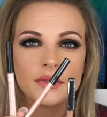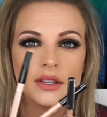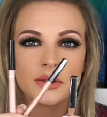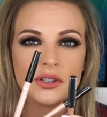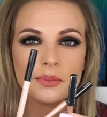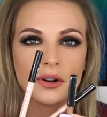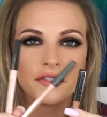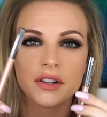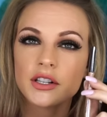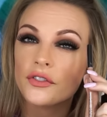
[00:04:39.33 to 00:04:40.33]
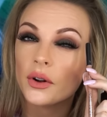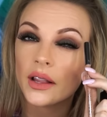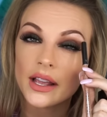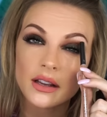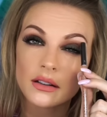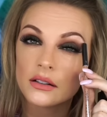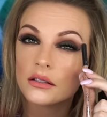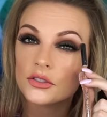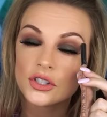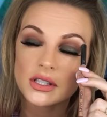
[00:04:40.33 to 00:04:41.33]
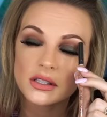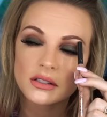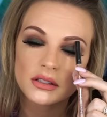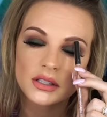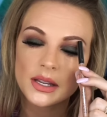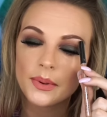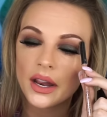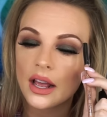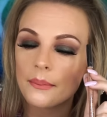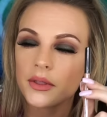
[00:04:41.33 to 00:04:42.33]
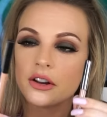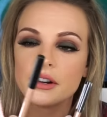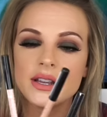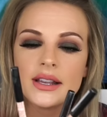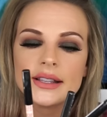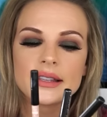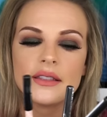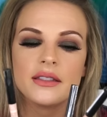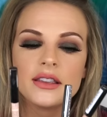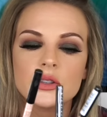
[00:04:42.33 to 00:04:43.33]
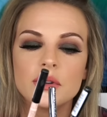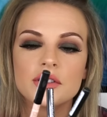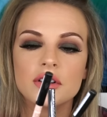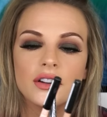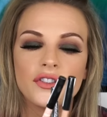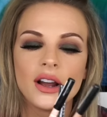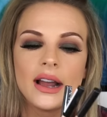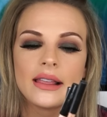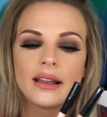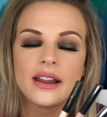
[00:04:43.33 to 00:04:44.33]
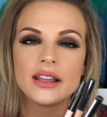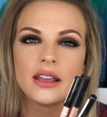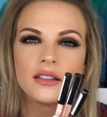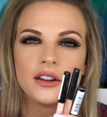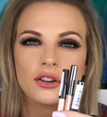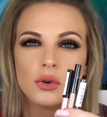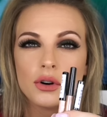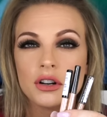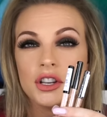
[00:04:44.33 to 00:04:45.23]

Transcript: This one's perfect for like just deepening up the crease, and then these ones are good for highlighting, inner corner.